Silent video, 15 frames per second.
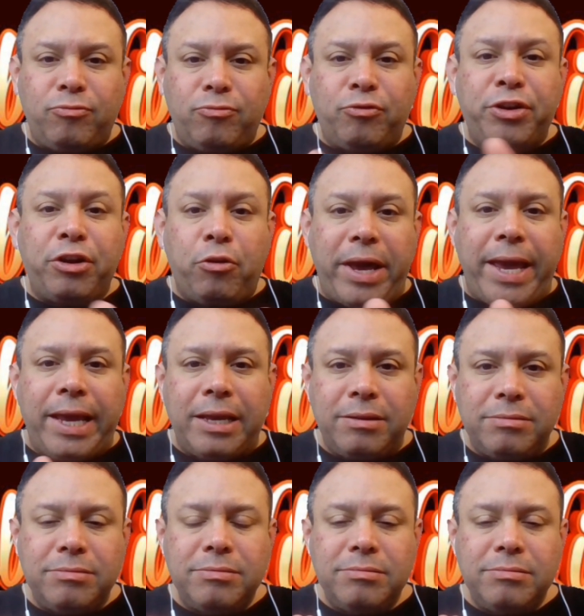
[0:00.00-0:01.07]
real
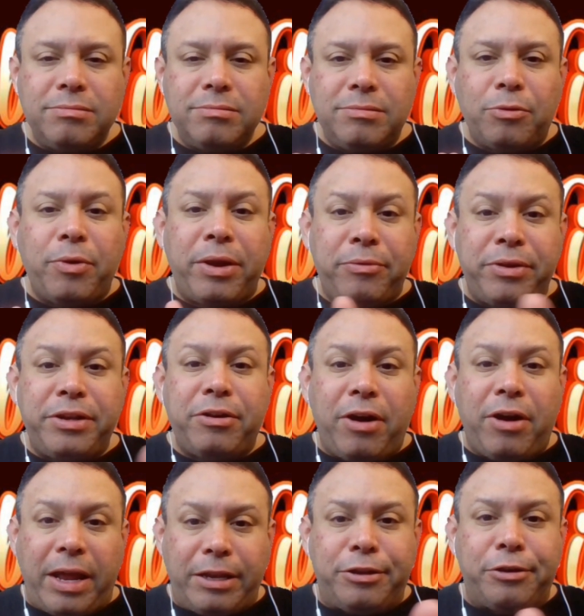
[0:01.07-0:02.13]
way, the way we
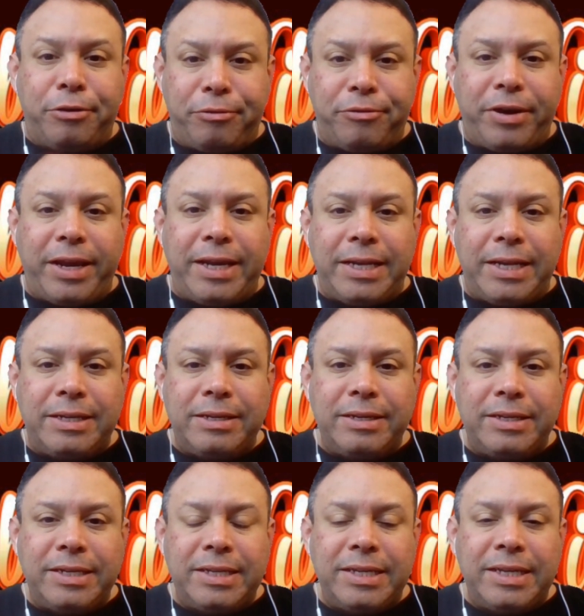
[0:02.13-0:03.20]
know how to do, right?
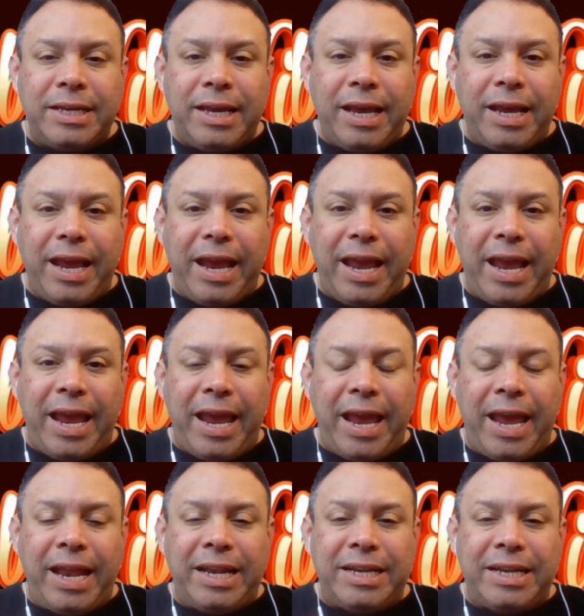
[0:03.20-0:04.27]

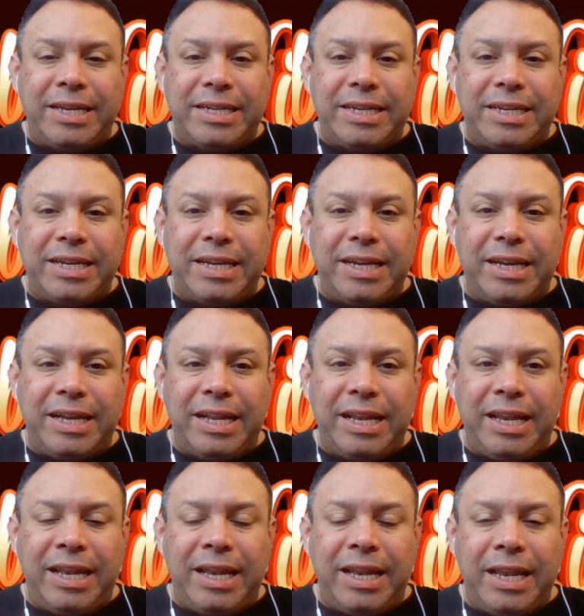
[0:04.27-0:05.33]
And
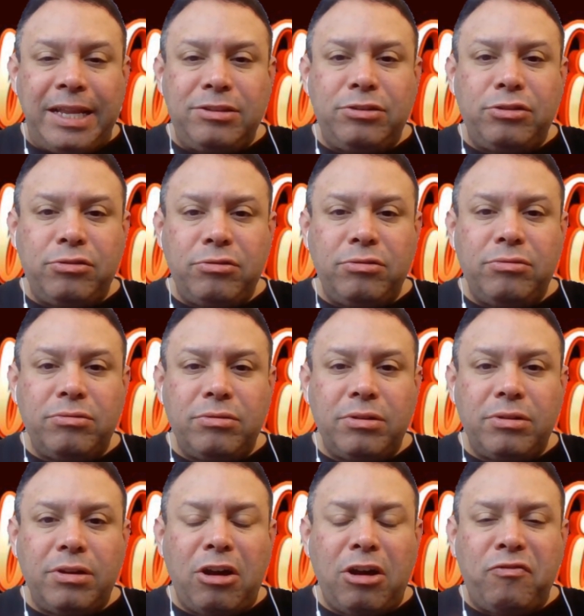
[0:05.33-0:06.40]
let's do
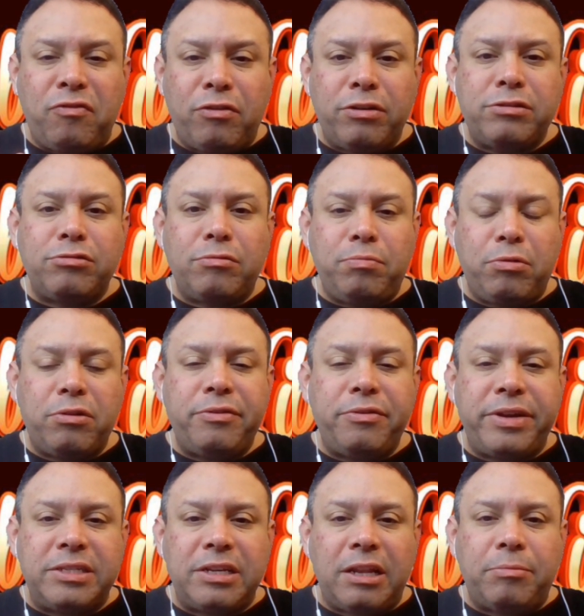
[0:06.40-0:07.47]
a virtual
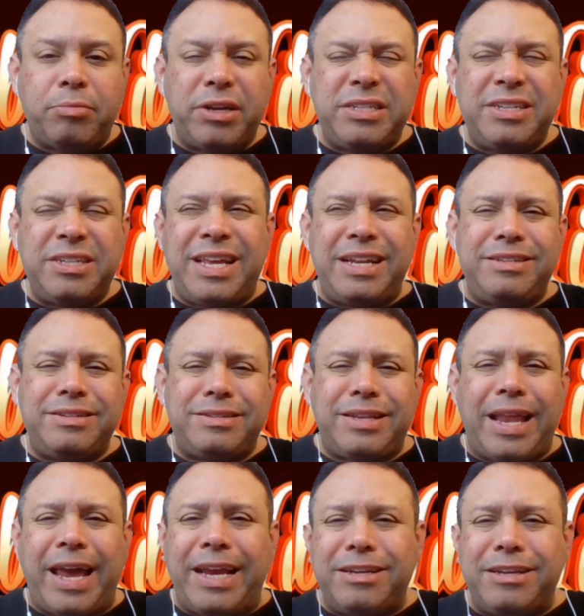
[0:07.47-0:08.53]
Puerto Rican celebration, not
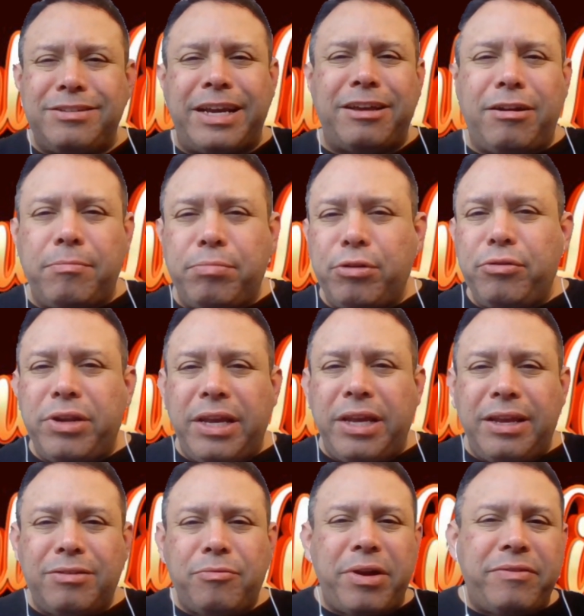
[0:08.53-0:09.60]
just like shaking our
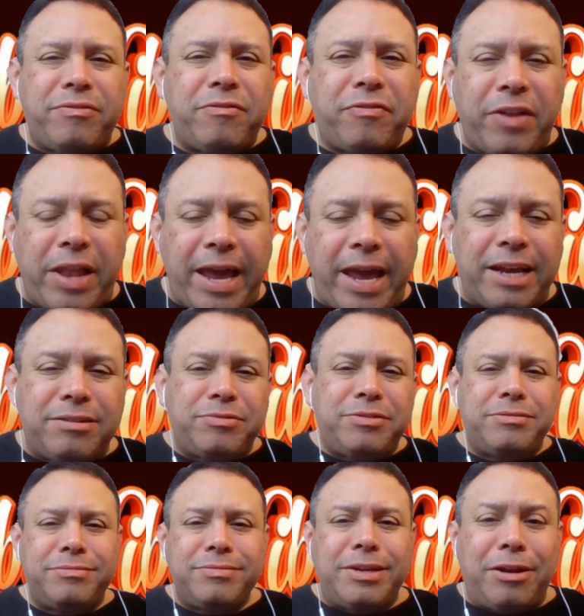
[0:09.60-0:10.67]
booties and waving flags,
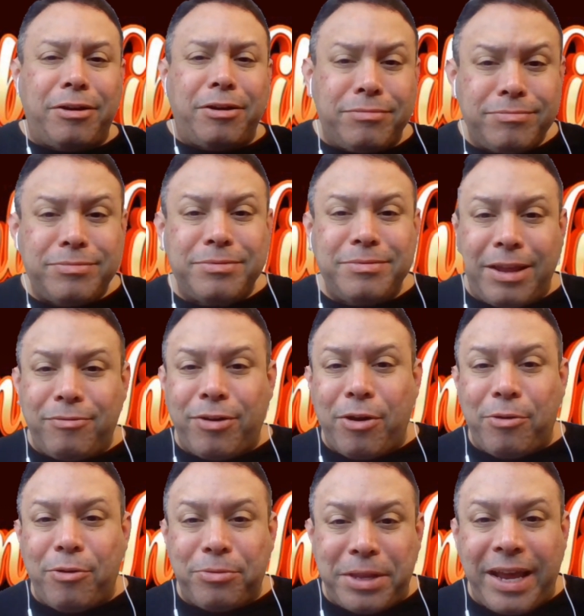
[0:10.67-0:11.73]
which, you know, nothing
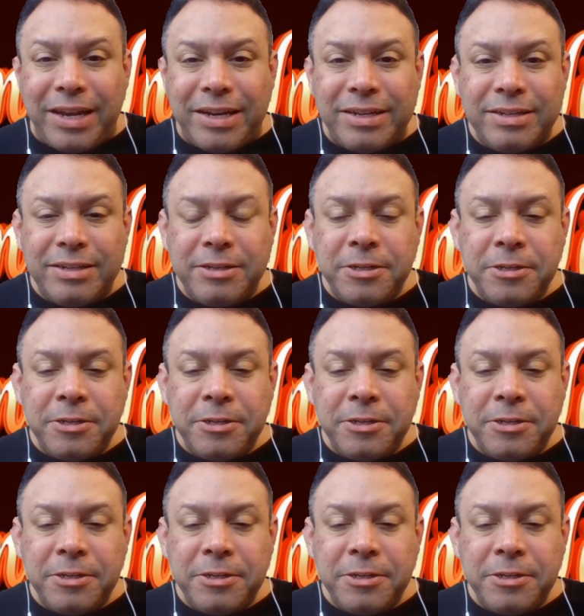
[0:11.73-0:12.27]
wrong with that